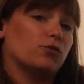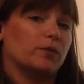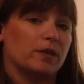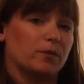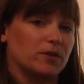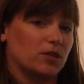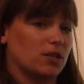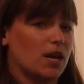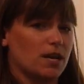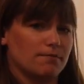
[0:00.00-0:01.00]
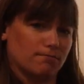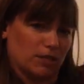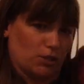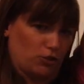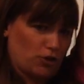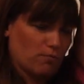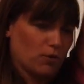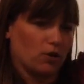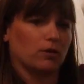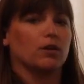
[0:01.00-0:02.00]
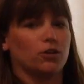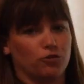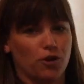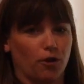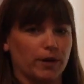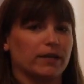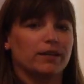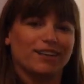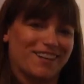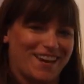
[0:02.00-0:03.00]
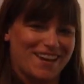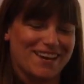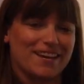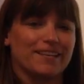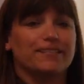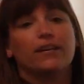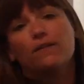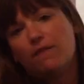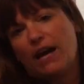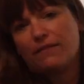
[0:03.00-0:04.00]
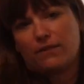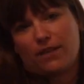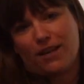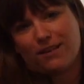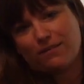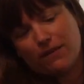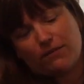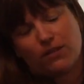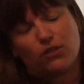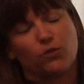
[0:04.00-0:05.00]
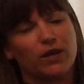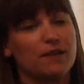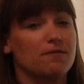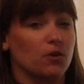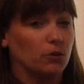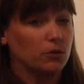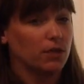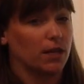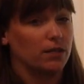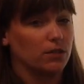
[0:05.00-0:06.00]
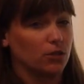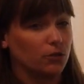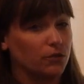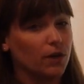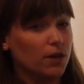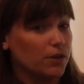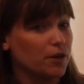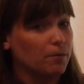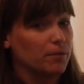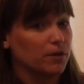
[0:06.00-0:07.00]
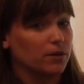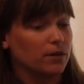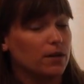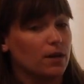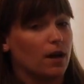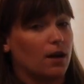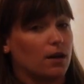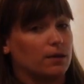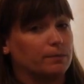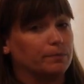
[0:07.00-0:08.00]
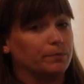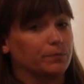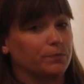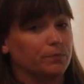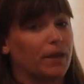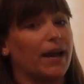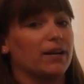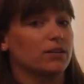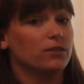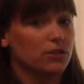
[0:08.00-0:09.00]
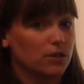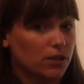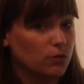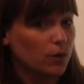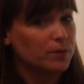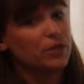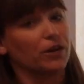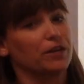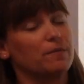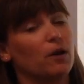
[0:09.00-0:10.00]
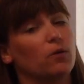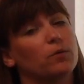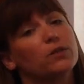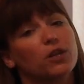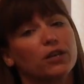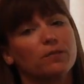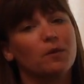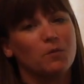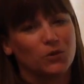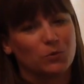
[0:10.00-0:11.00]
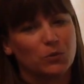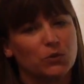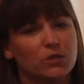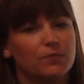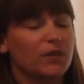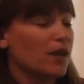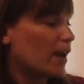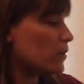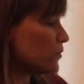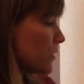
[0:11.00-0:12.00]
do we appreciate? Mrs. Trumble, you know it. And 5, 10, 15, 20, those kinds of number patterns is what we're talking about when we're talking about multiples. And